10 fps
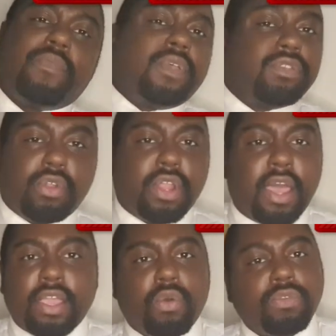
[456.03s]
So now
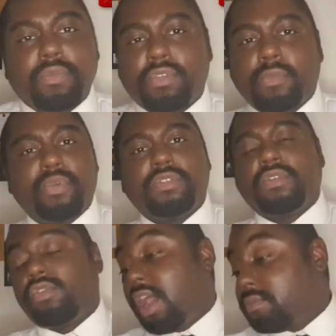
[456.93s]
he was the Prince of
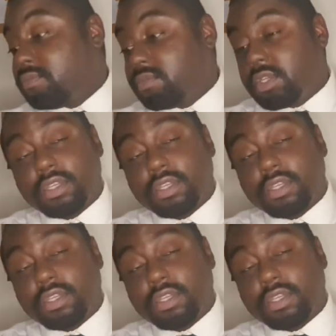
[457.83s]
Grime.